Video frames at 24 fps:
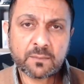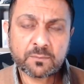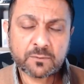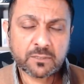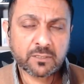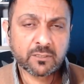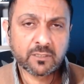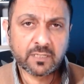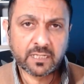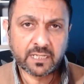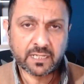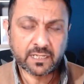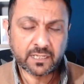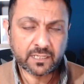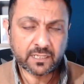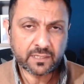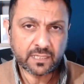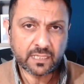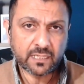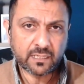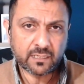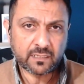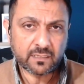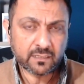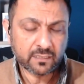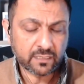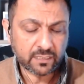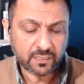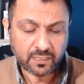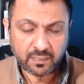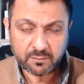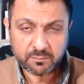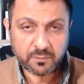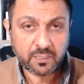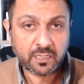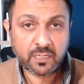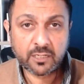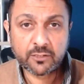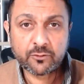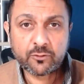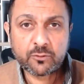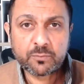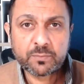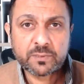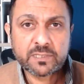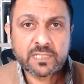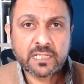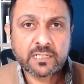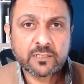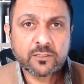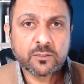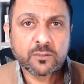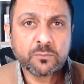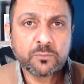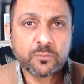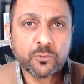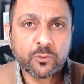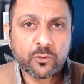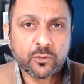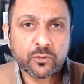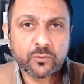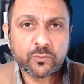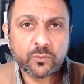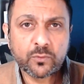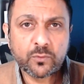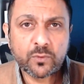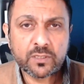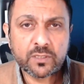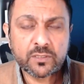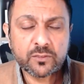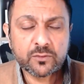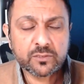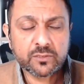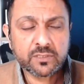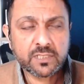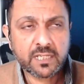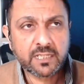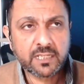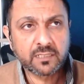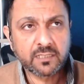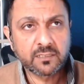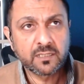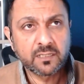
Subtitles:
Absolutely, and I think I'm 100% on board with what you're saying.